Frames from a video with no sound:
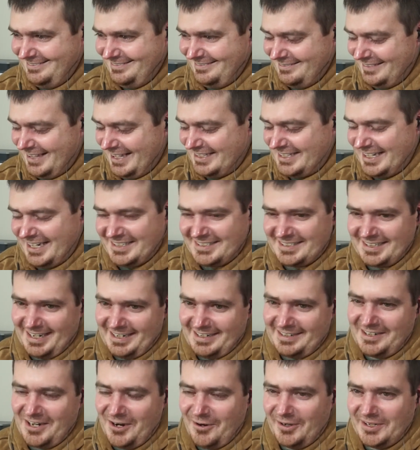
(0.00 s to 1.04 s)
They taste.
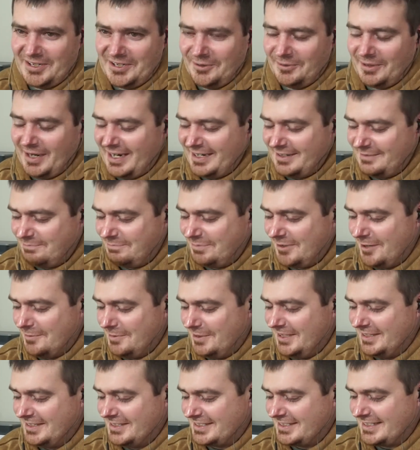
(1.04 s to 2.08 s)
You know what? You're right.
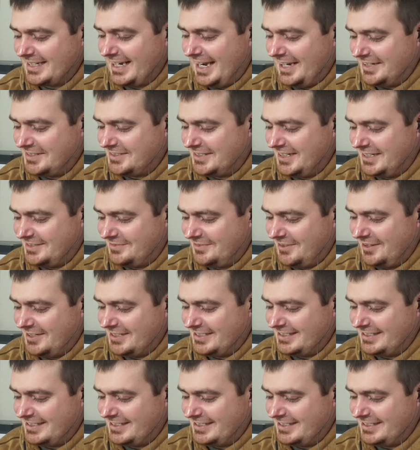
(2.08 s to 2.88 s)
Bourbon and Scotch taste very